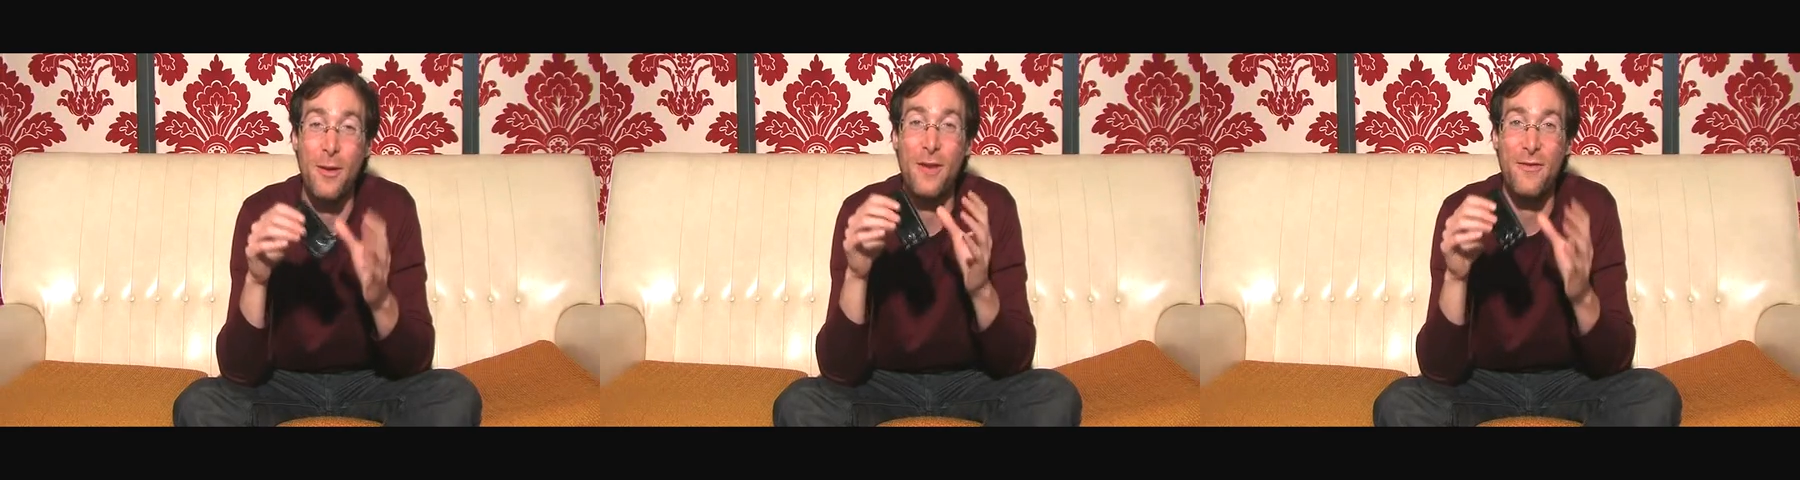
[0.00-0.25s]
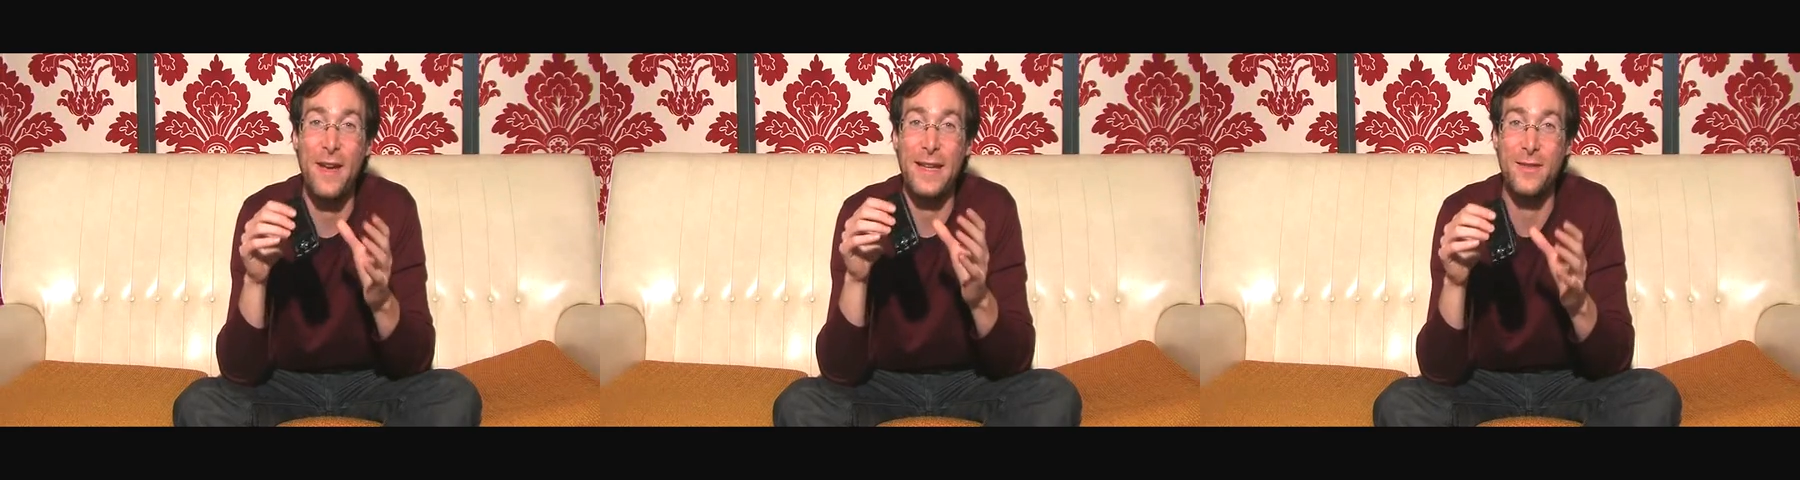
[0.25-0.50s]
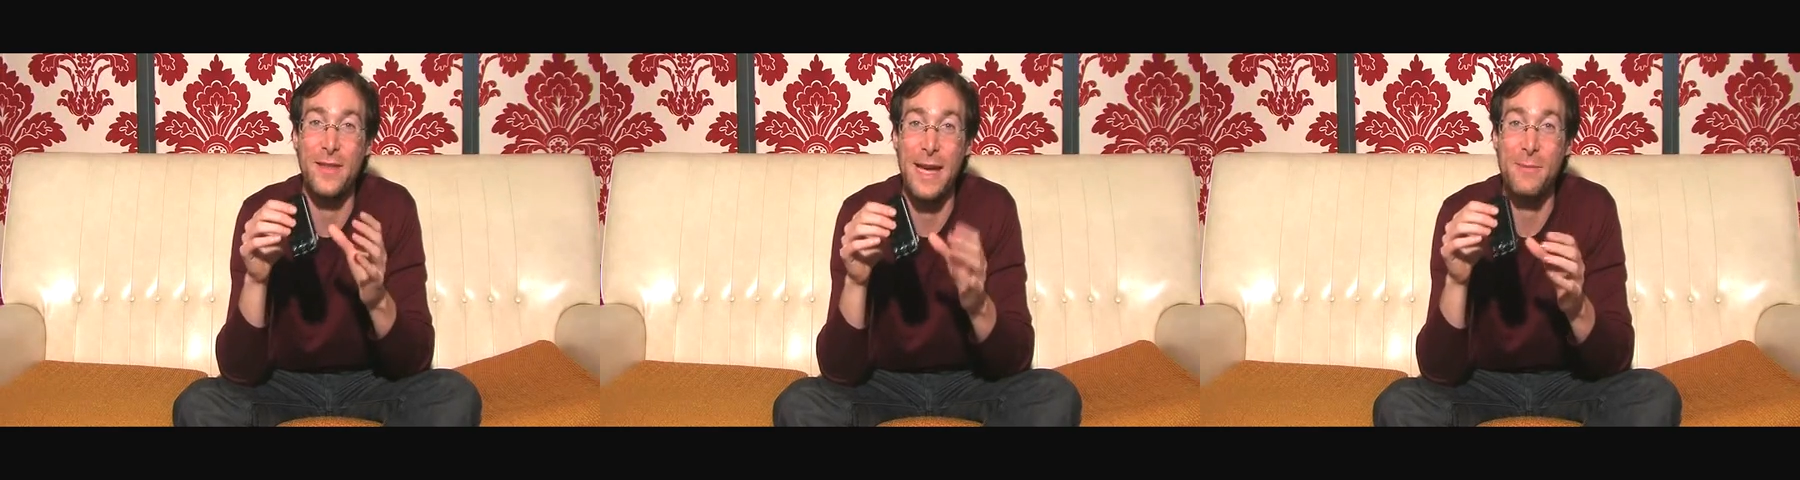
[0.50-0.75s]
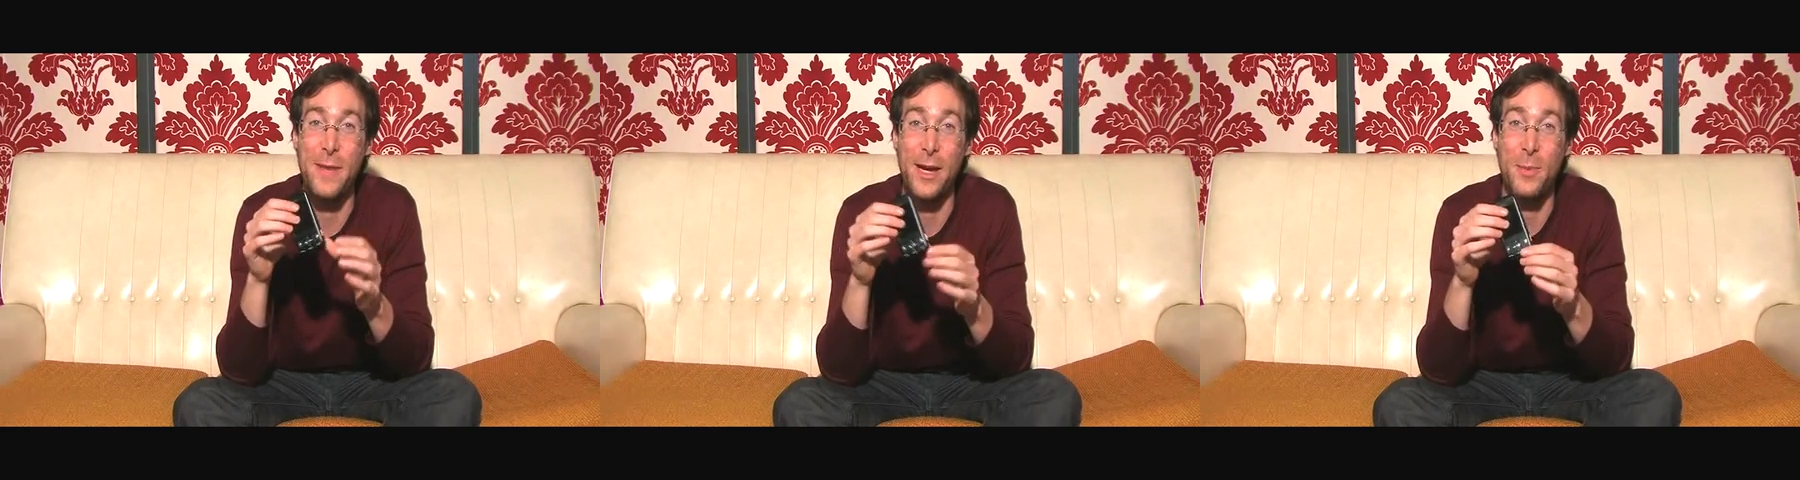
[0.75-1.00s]
effective the
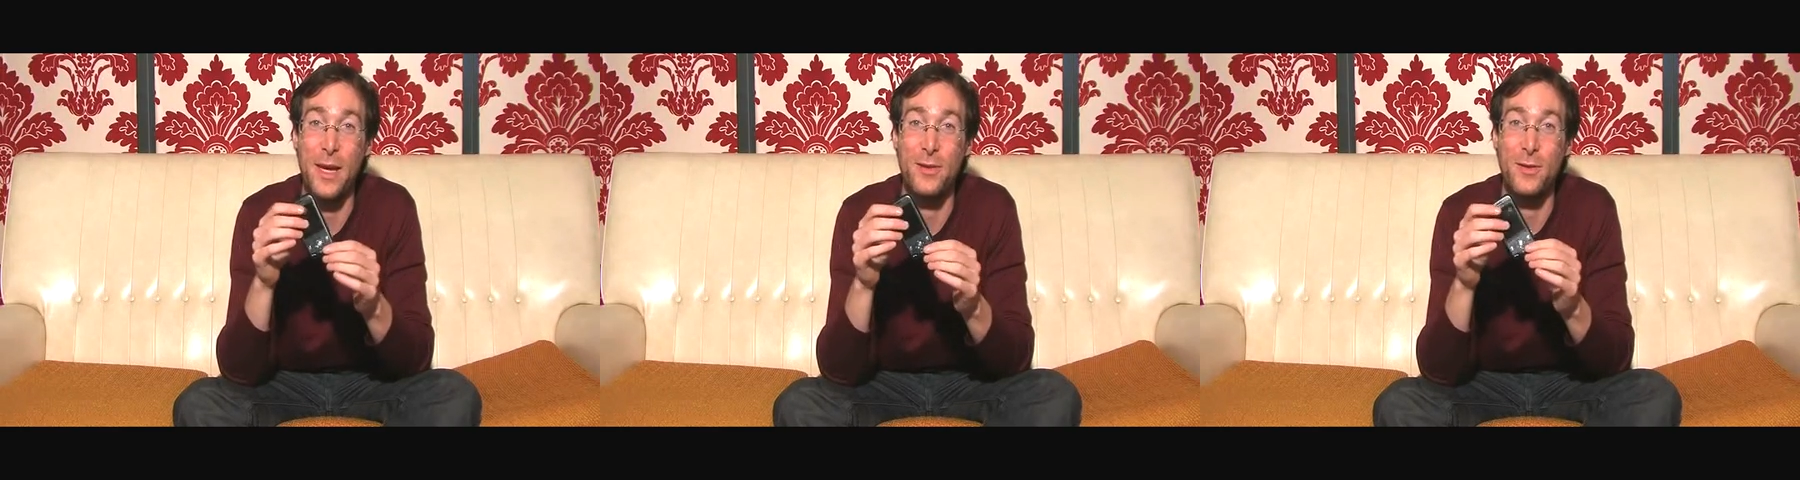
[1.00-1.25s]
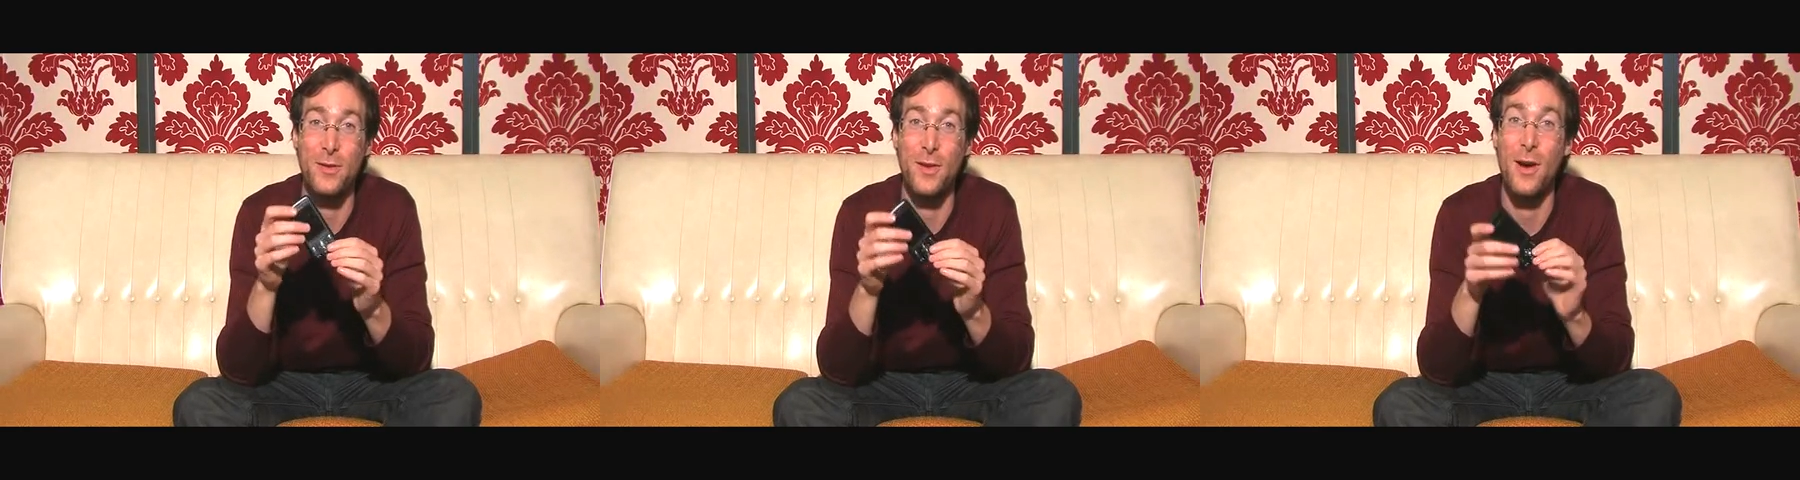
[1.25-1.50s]
8 megapixels are.